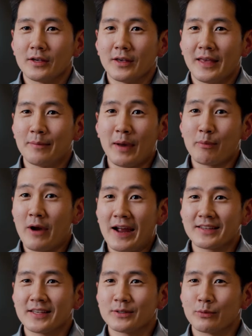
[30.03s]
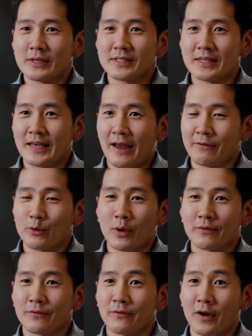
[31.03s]
In my practice, we see
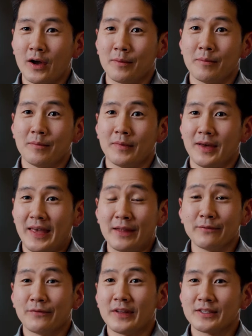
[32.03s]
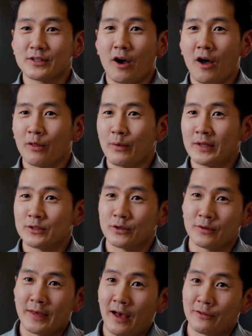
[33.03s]
everyone from infants all the way
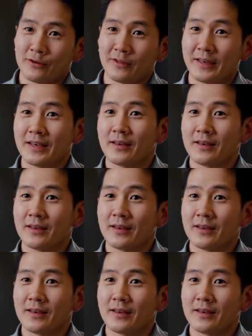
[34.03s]
to the elderly.